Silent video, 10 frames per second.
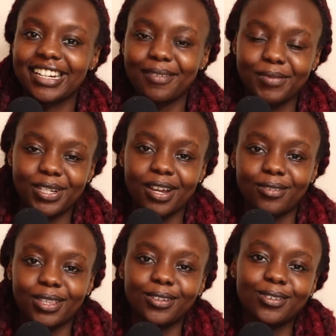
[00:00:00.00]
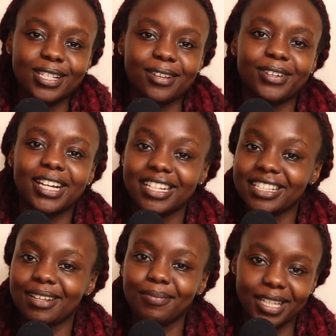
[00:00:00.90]
let me share with you because I figured
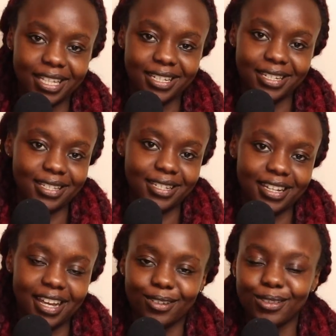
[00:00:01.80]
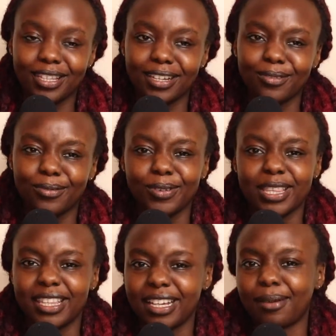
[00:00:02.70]
it's something interesting. I don't think we
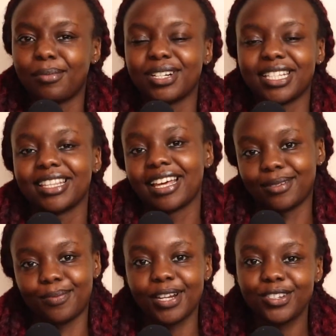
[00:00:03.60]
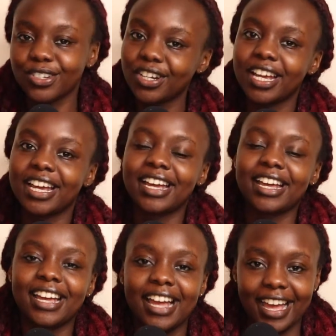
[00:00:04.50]
think about it that much.
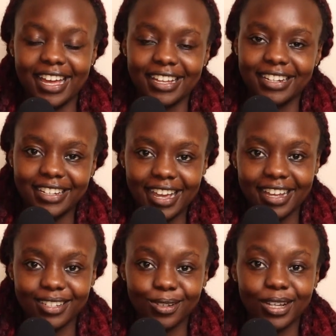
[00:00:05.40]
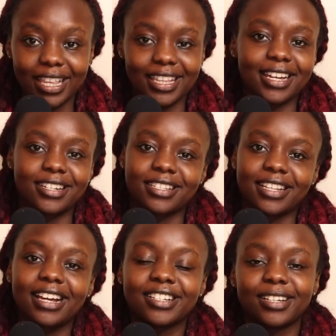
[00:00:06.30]
And yeah, so here are the countries.
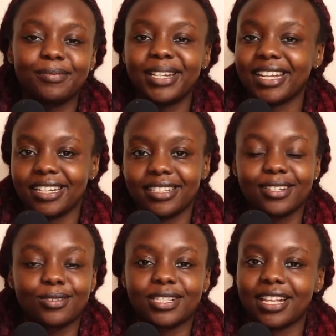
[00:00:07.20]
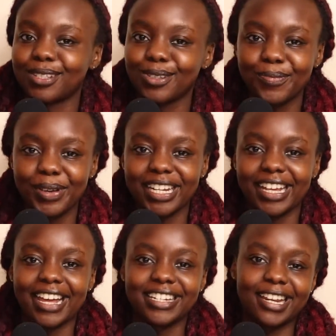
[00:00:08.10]
I actually made a list because there are so
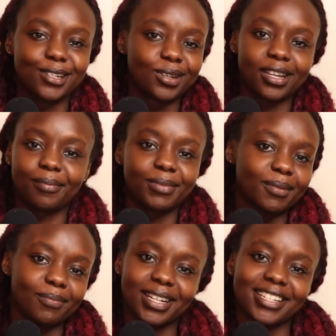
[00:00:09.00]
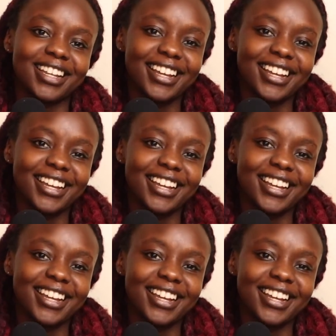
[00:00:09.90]
many. I tried to cram them, but